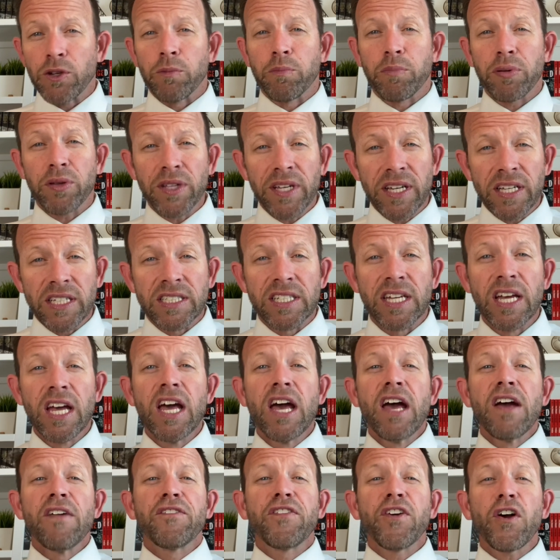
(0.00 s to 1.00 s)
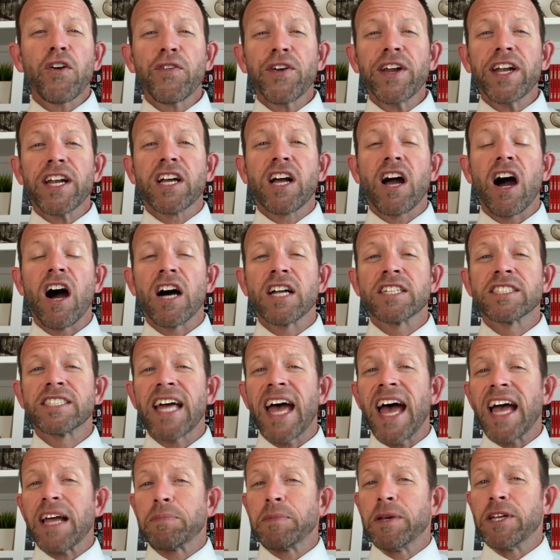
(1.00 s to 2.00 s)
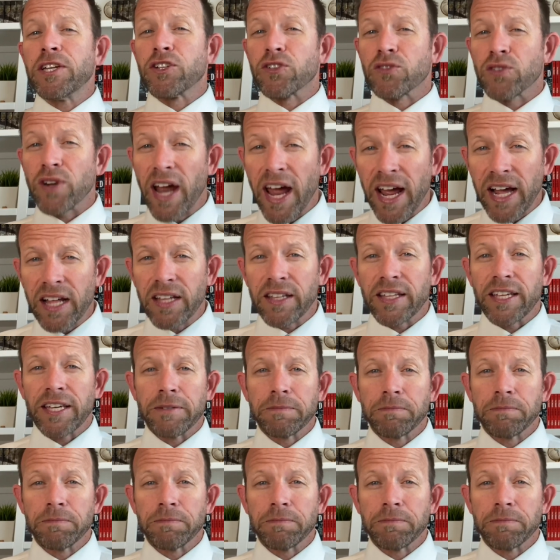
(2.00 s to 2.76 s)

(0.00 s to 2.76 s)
Please feel free to contact me directly.